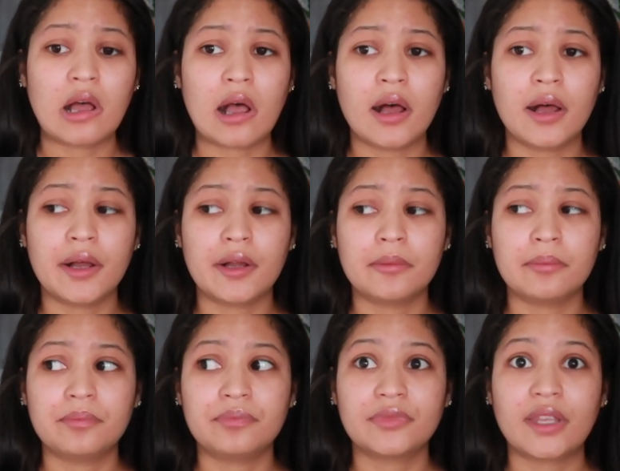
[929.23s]

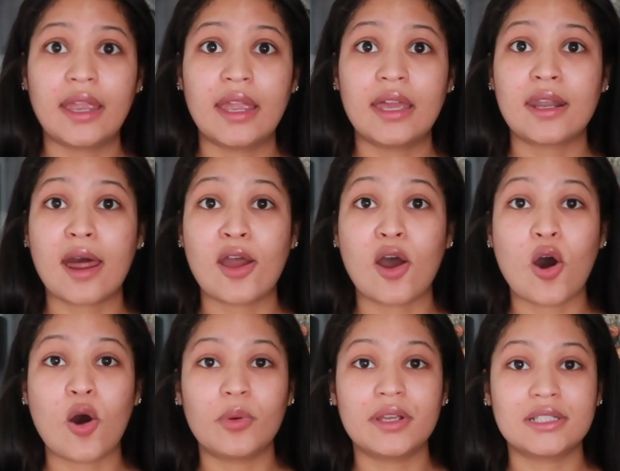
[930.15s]
Um, and I
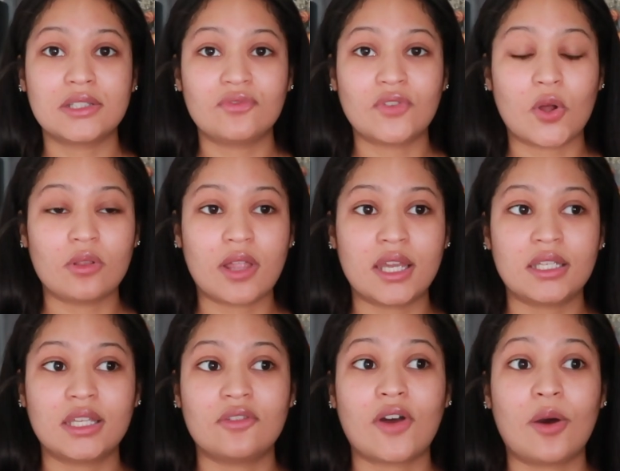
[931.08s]
always felt
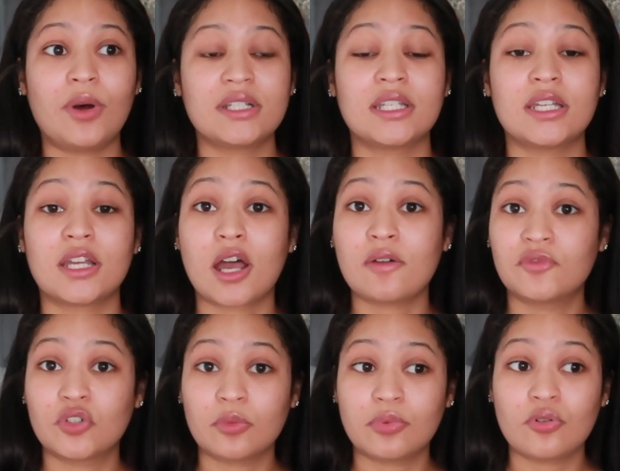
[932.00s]
like if I wasn't
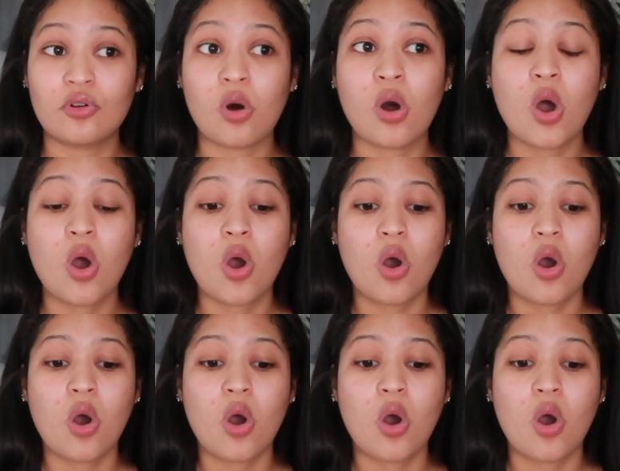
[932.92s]
comfortable